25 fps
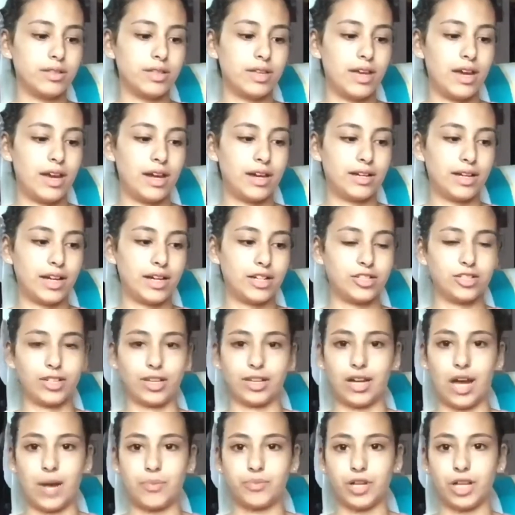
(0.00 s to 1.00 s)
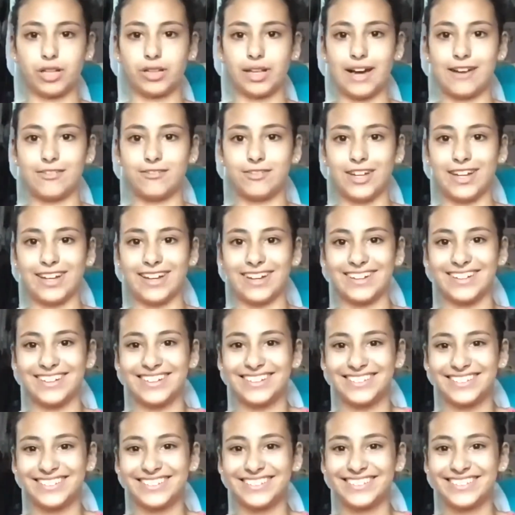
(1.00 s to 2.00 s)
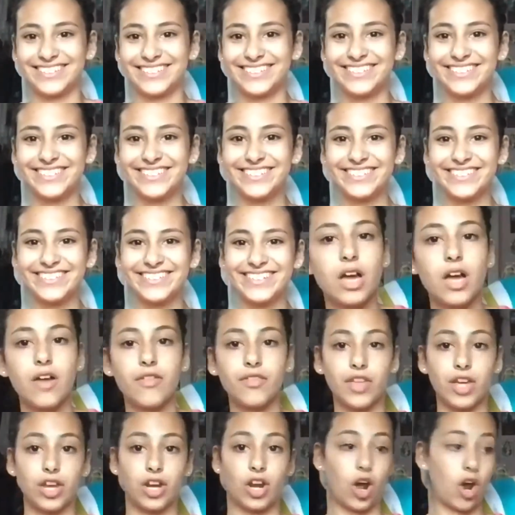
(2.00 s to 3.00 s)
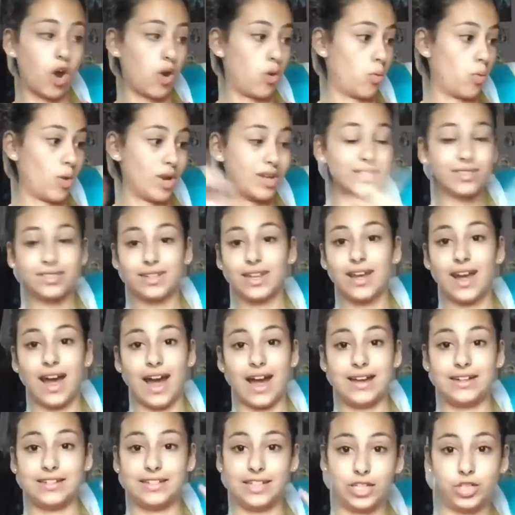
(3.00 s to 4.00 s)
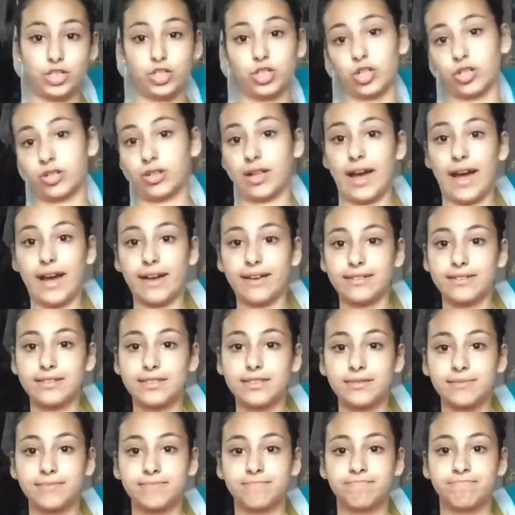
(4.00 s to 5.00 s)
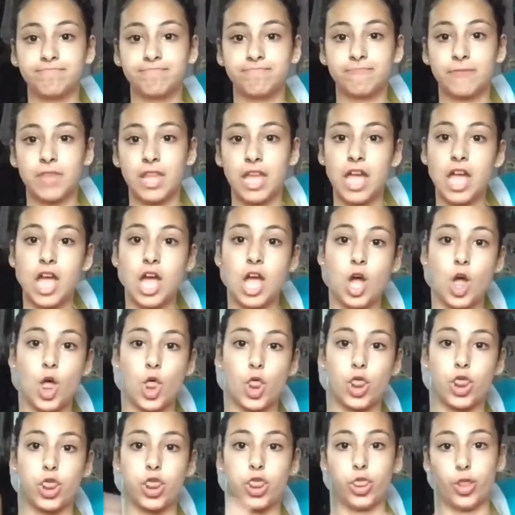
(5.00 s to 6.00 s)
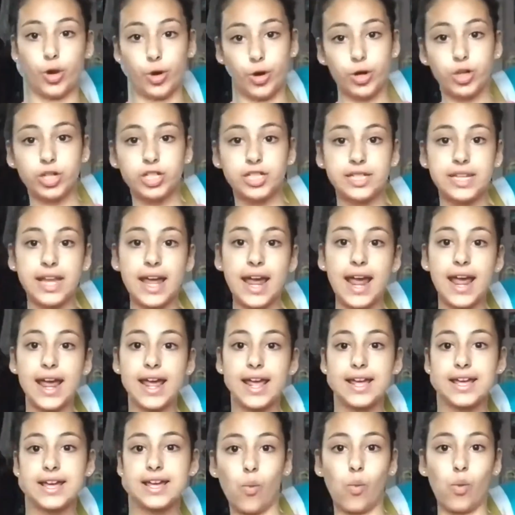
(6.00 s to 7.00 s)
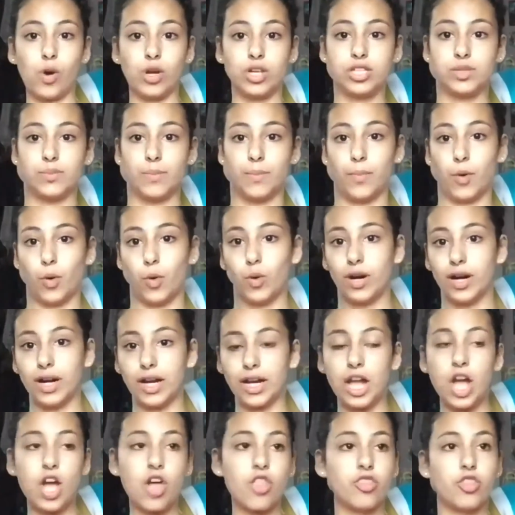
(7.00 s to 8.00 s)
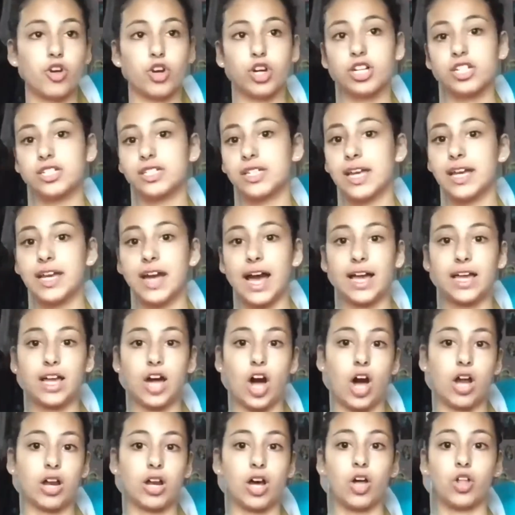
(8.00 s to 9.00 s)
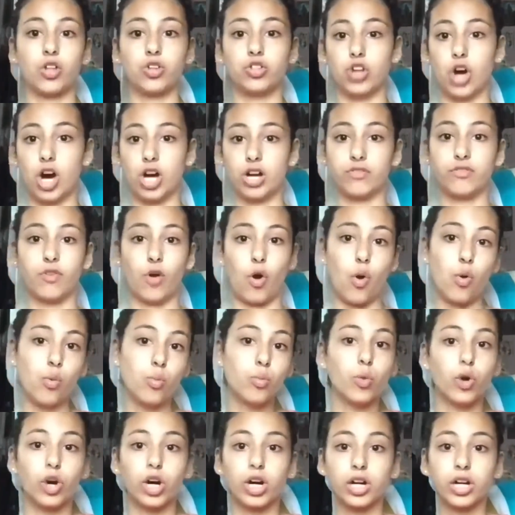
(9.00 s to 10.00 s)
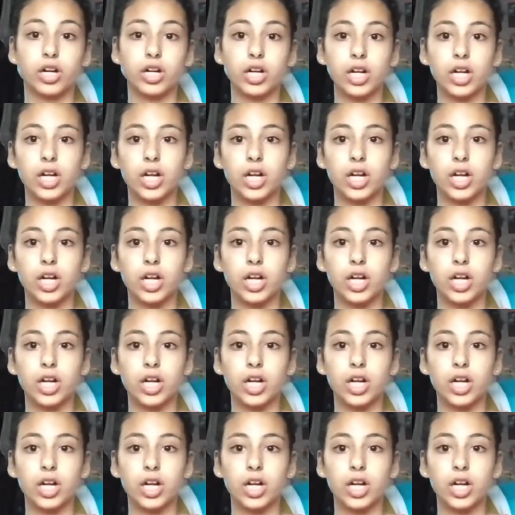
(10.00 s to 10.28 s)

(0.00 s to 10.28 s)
And I just like kept on laughing. And on Wednesday, I ditched class. Thursday was boring. Thursday I got a lot of homework.